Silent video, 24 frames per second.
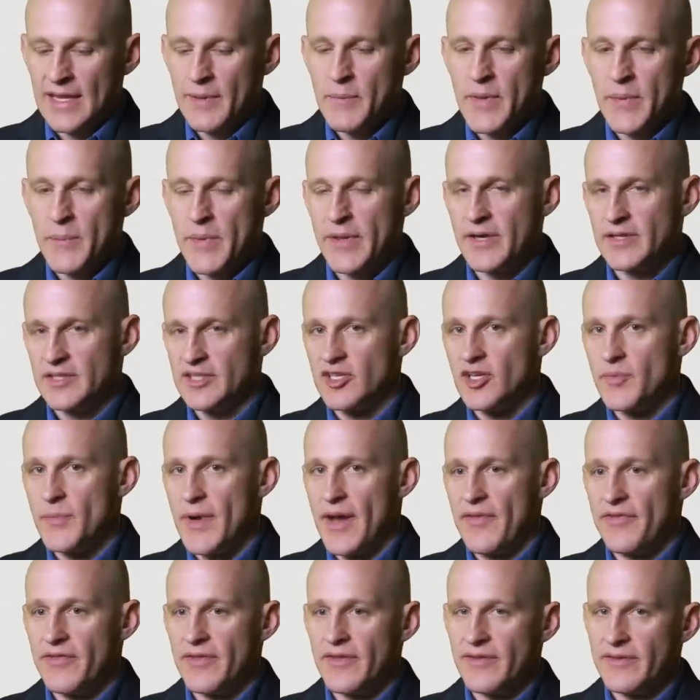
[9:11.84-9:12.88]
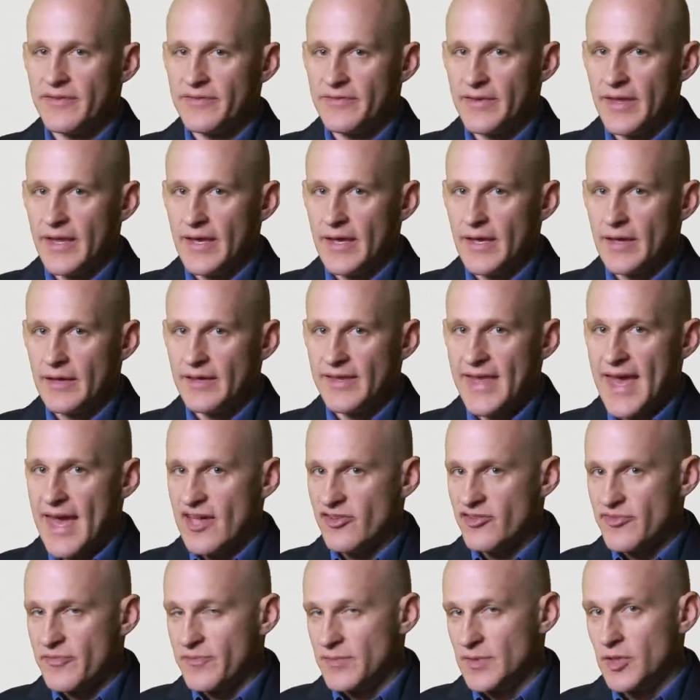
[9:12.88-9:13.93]
Let me be clear about this.
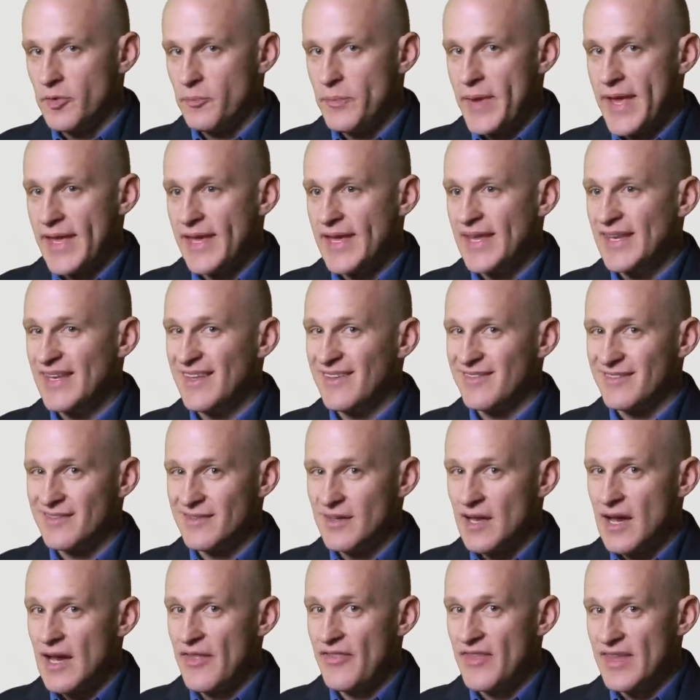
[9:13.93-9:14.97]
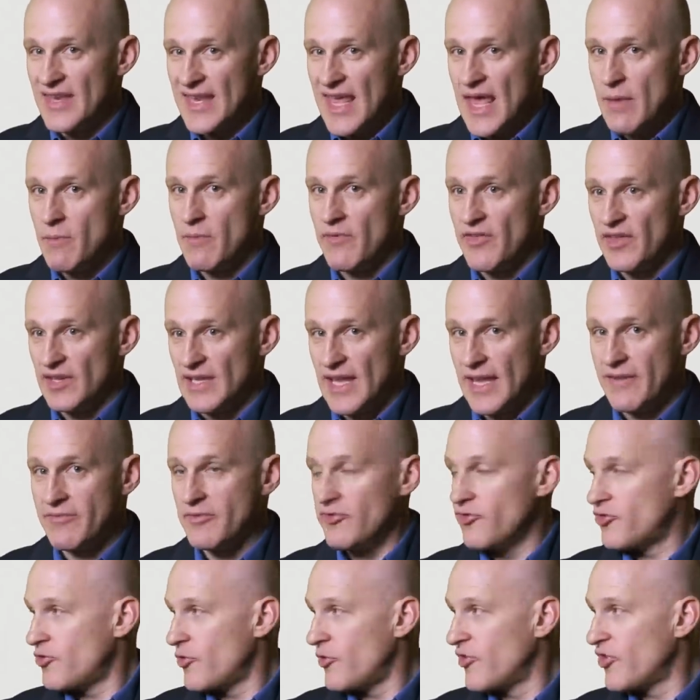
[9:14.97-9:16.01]
Cash flow banking is not the name of the
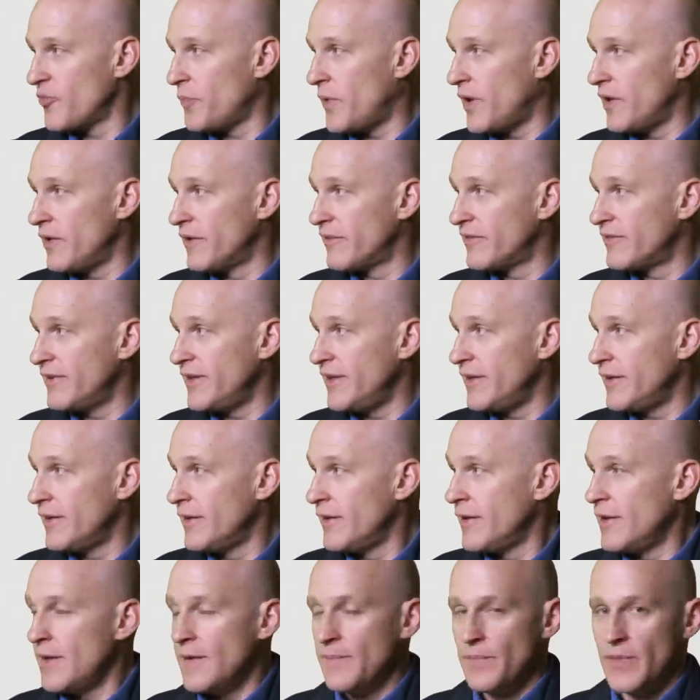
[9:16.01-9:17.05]
life insurance policy.